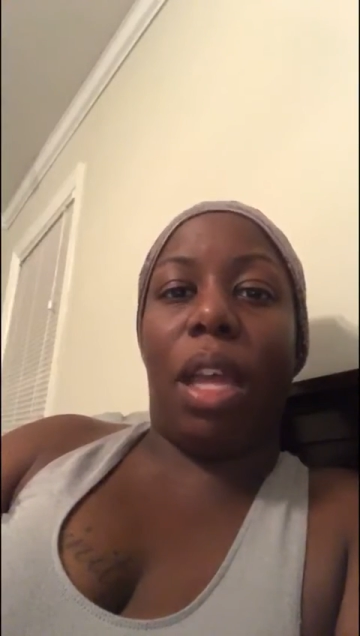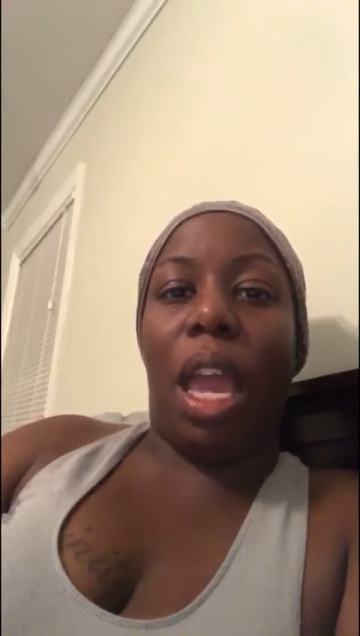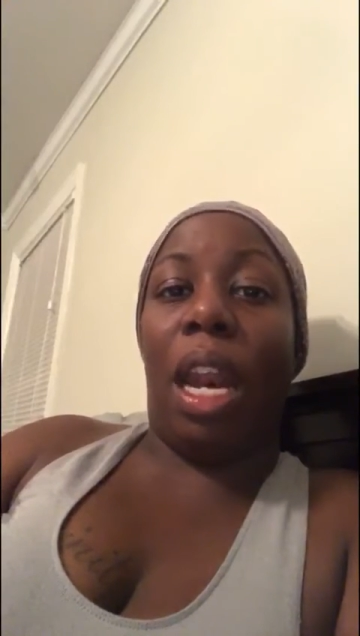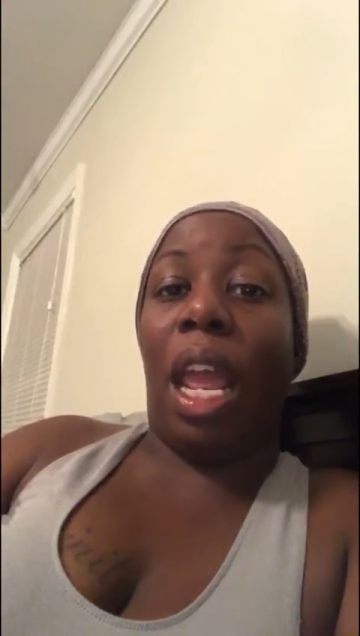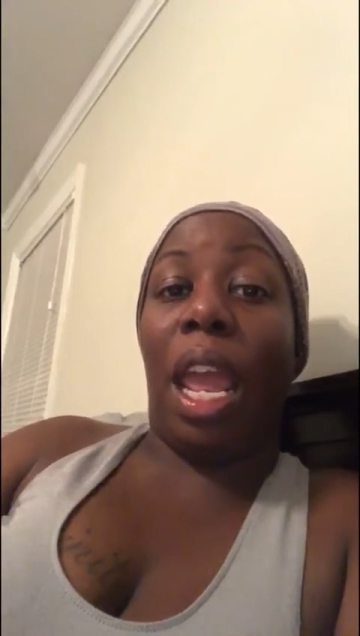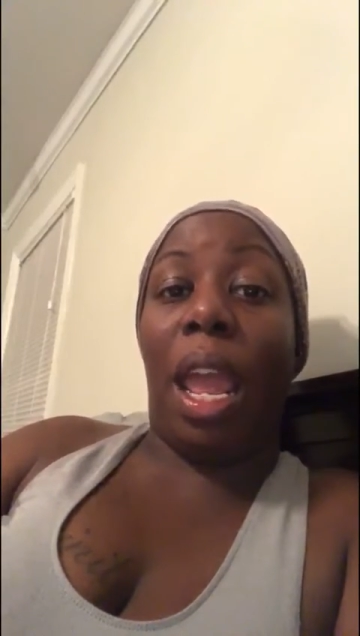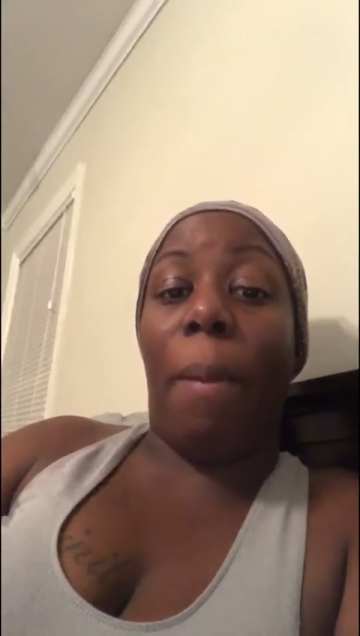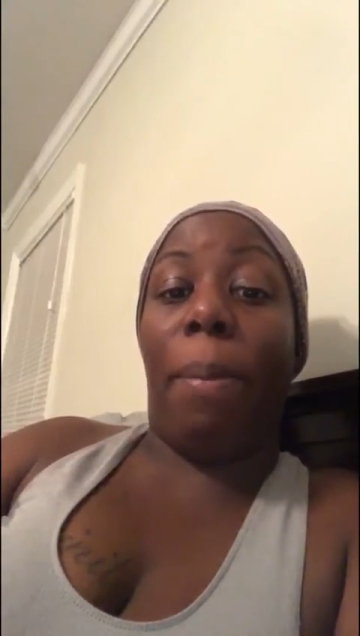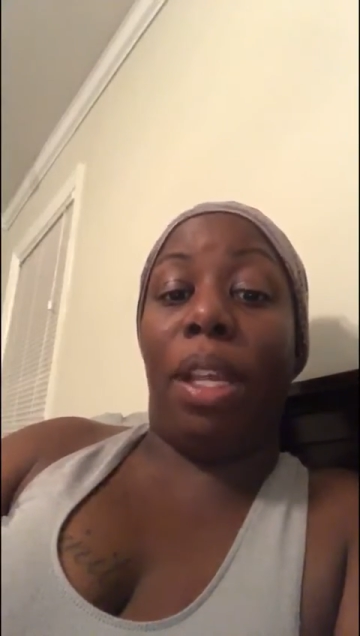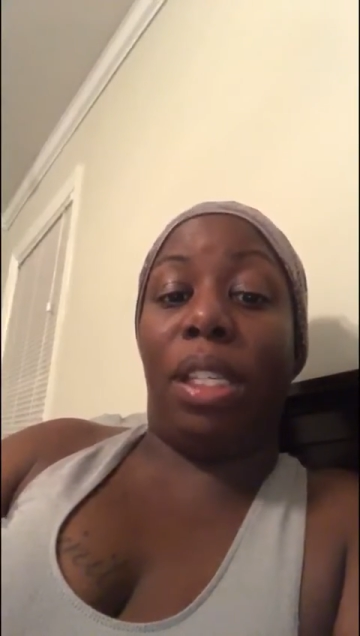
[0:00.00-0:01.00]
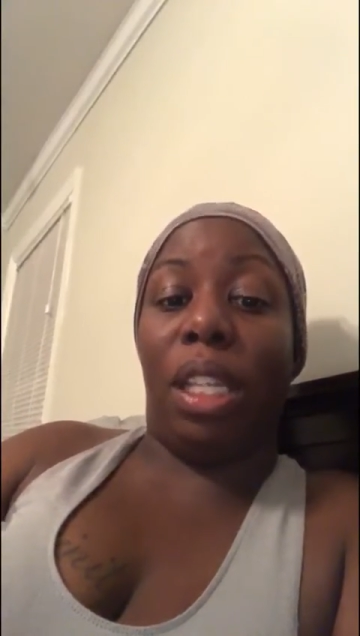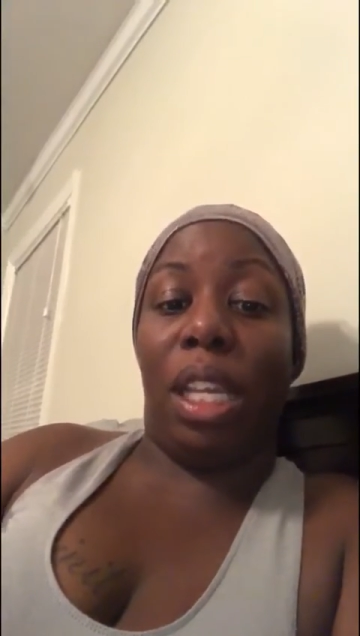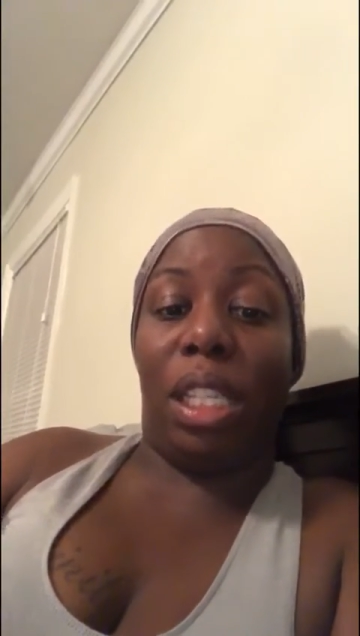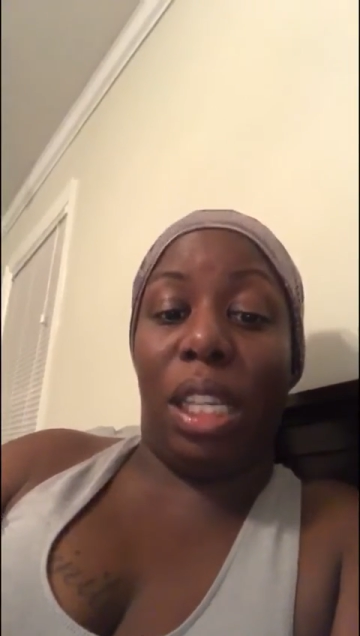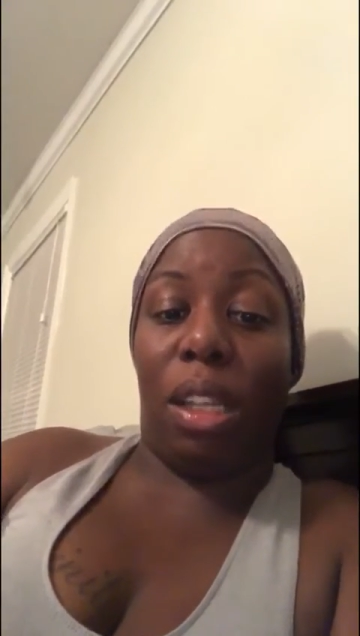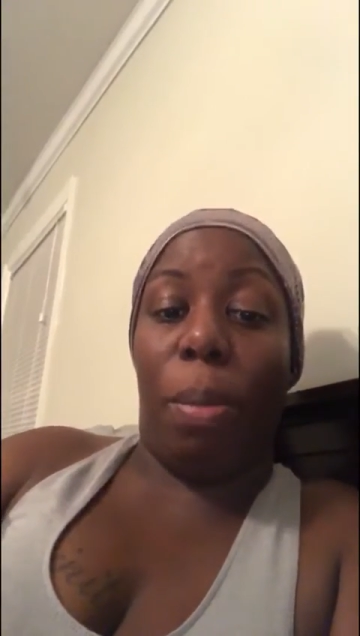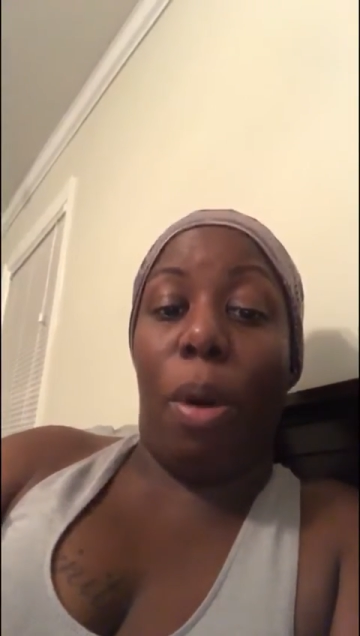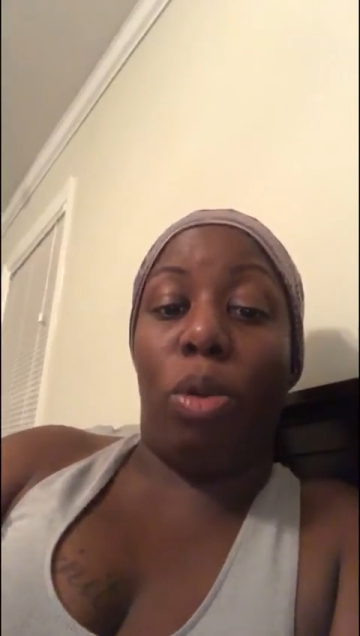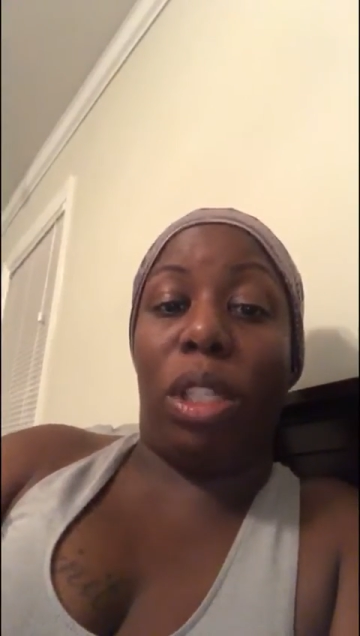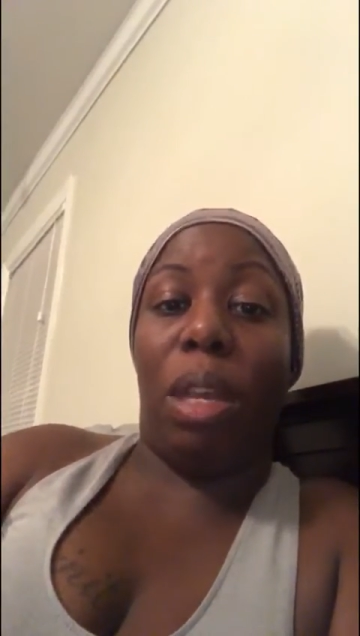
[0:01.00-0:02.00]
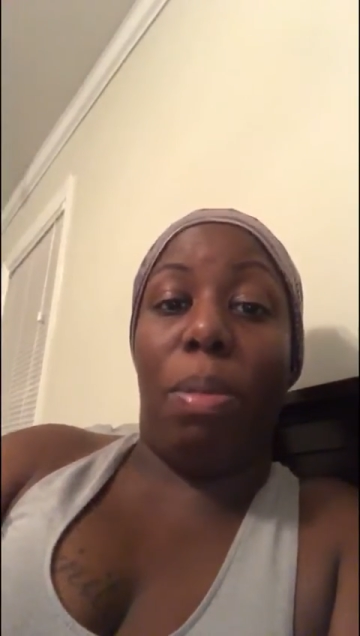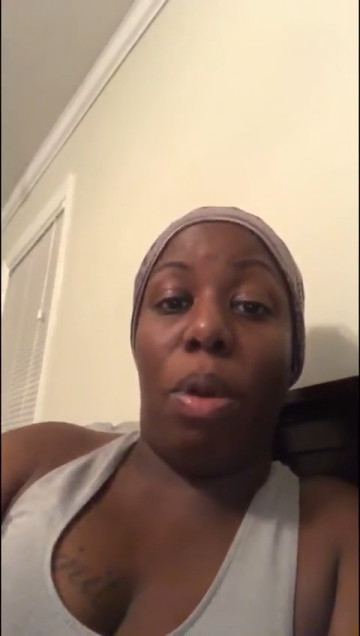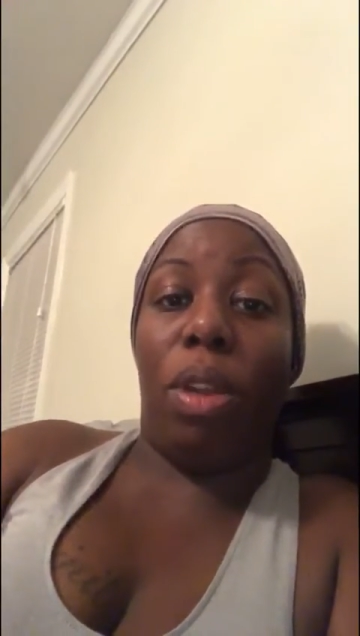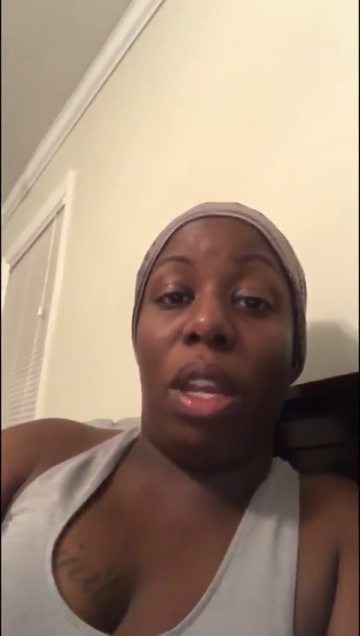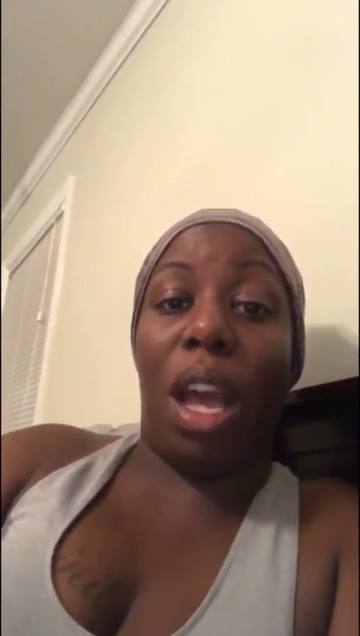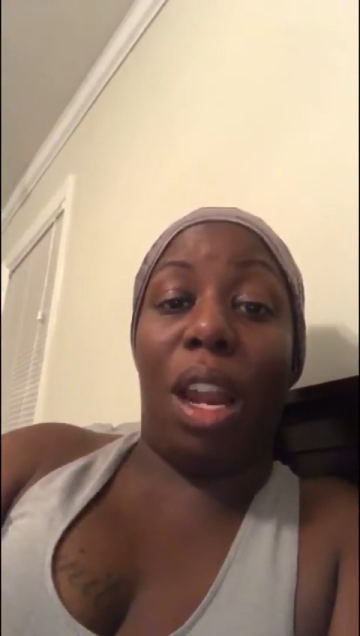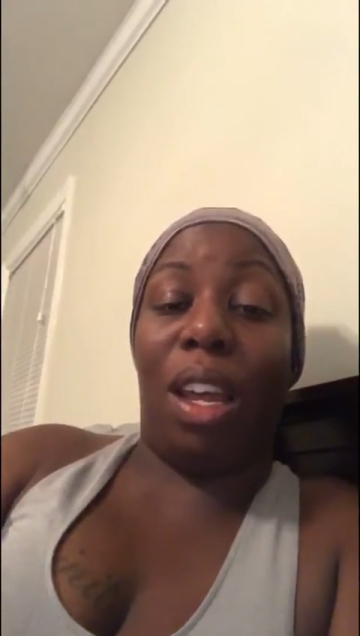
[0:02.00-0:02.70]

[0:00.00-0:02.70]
and hair business is a multi-million-dollar